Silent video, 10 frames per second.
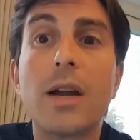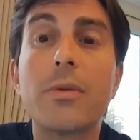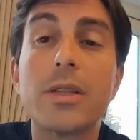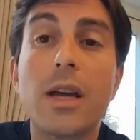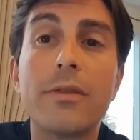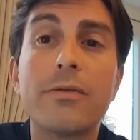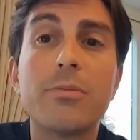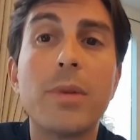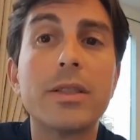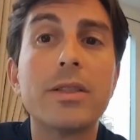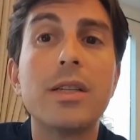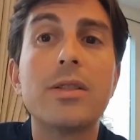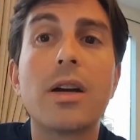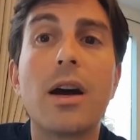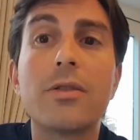I resigned from my
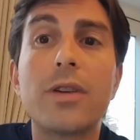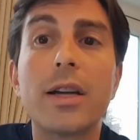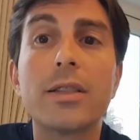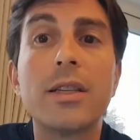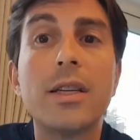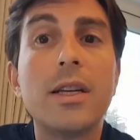teaching contract.